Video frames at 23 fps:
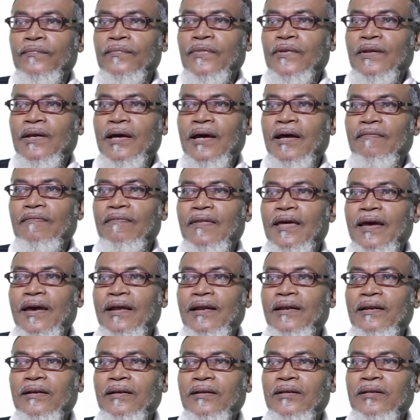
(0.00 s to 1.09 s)
and
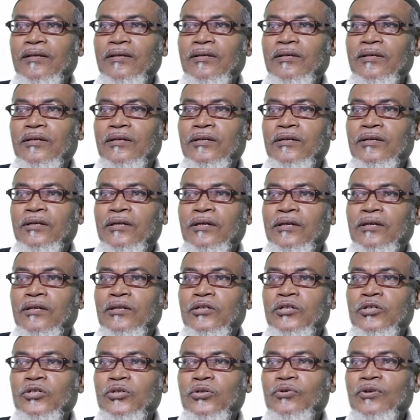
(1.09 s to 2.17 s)
then
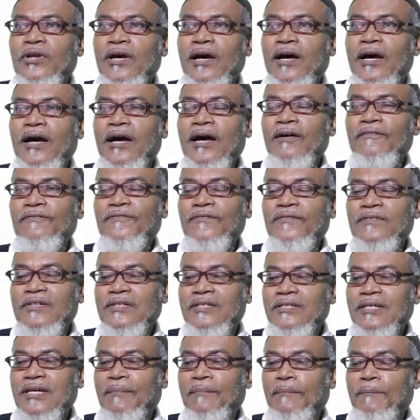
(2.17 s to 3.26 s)
should have
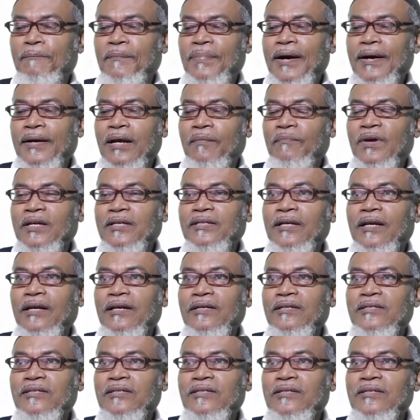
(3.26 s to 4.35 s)
some parameter
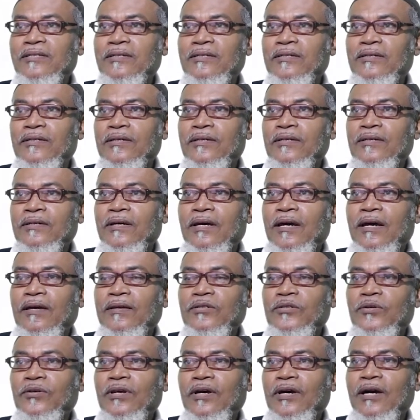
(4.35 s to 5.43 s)
list.
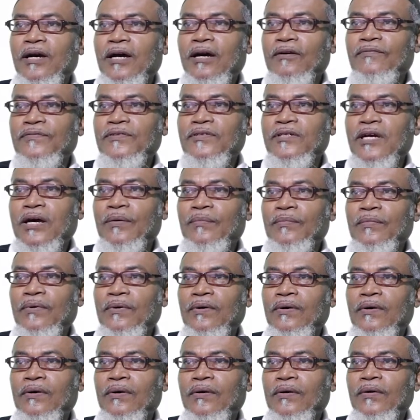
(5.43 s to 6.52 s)
Should have some
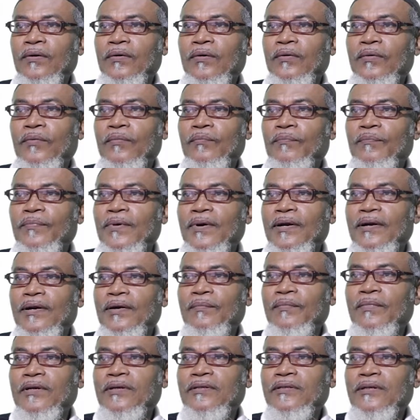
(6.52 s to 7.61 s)

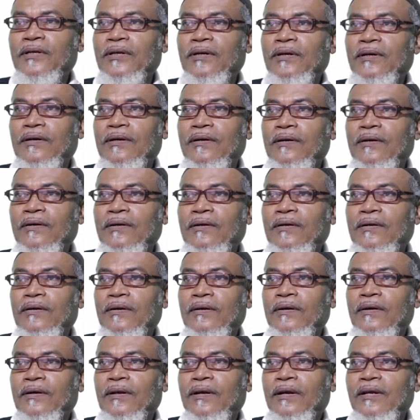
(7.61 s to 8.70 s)
parameter
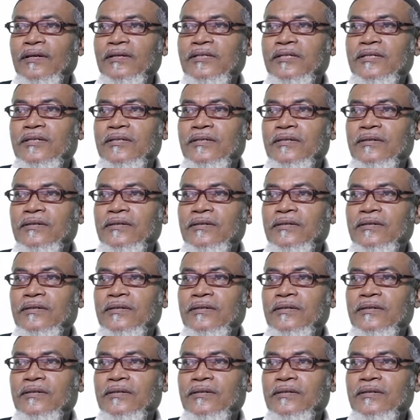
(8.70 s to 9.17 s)
list,